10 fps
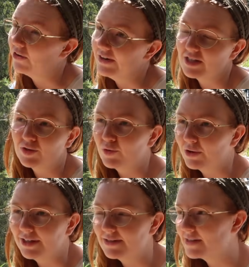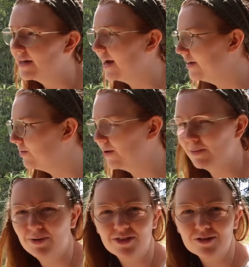thirties, forties, and I don't want
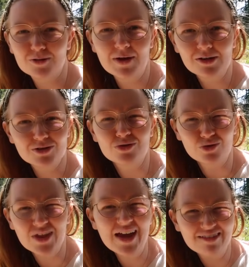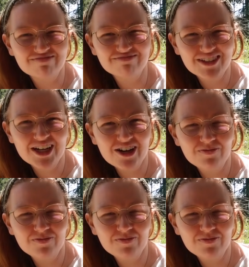to put the tomatoes through that, you